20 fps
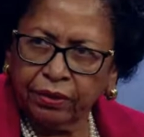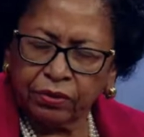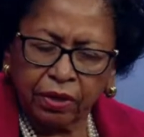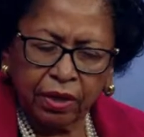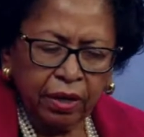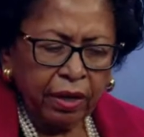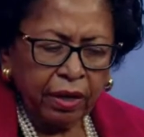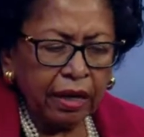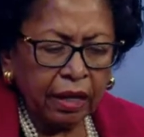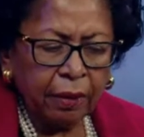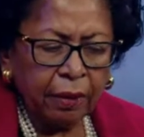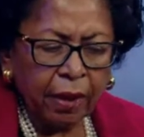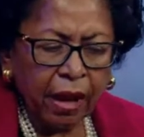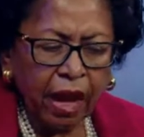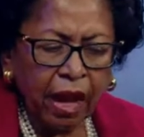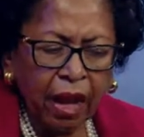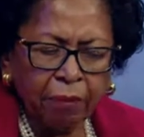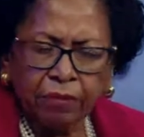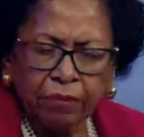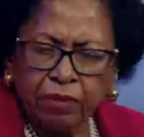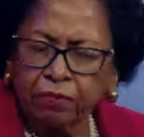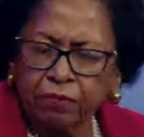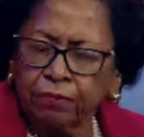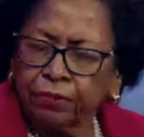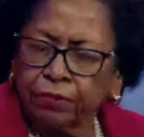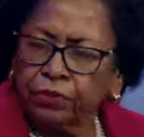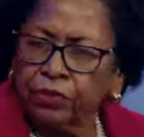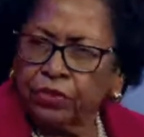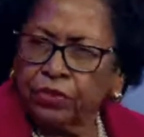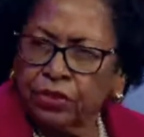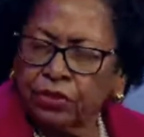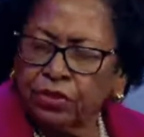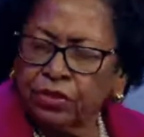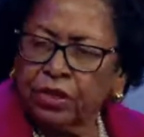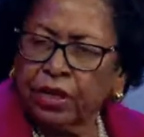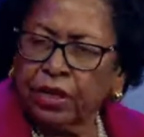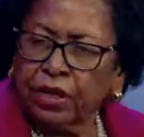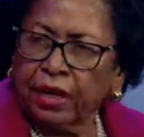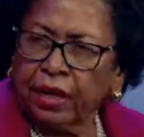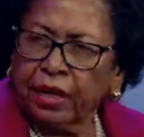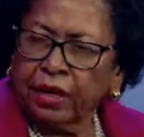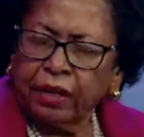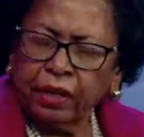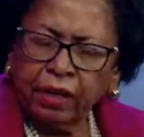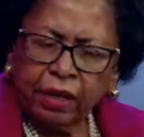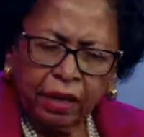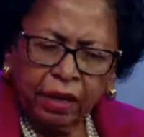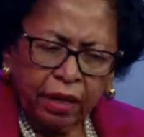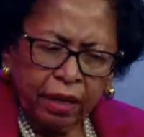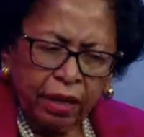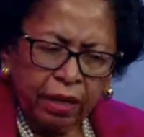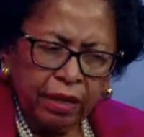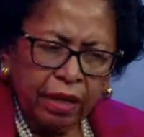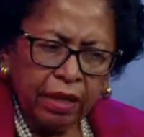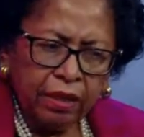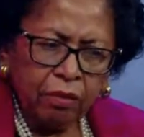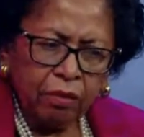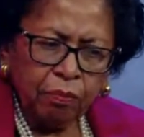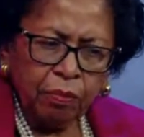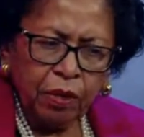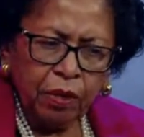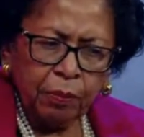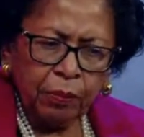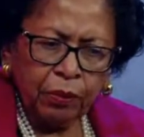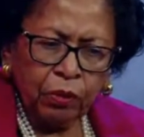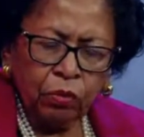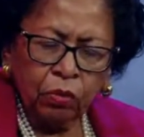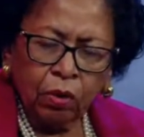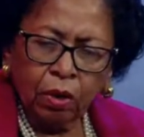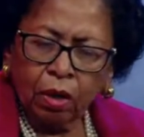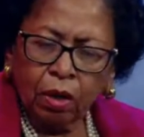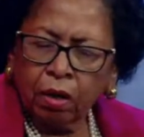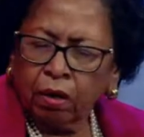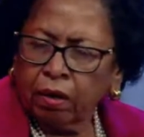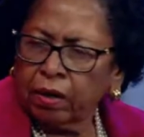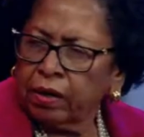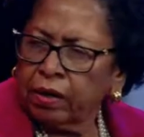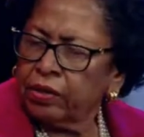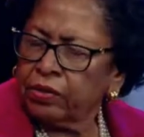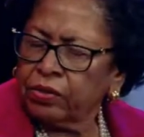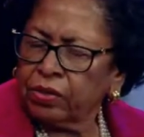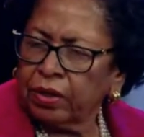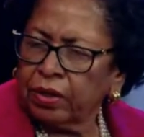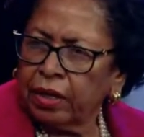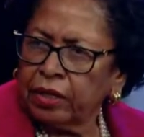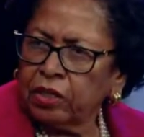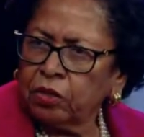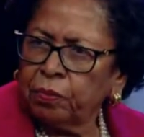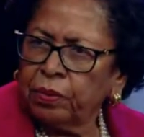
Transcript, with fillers: Okay. Uh, I'm the first to say that the people who are hardest on